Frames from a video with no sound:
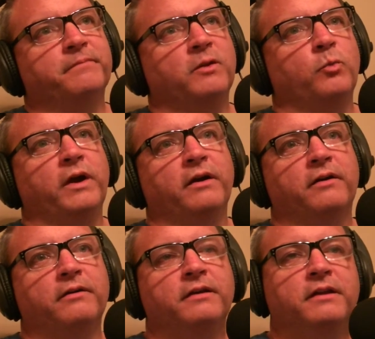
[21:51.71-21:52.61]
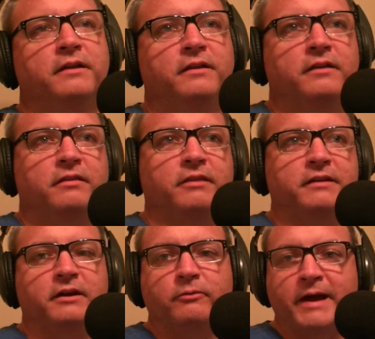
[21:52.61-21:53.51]
where they
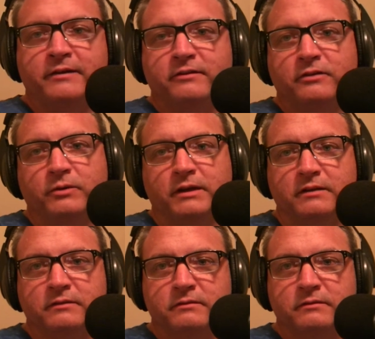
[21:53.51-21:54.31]
did a Ratatouille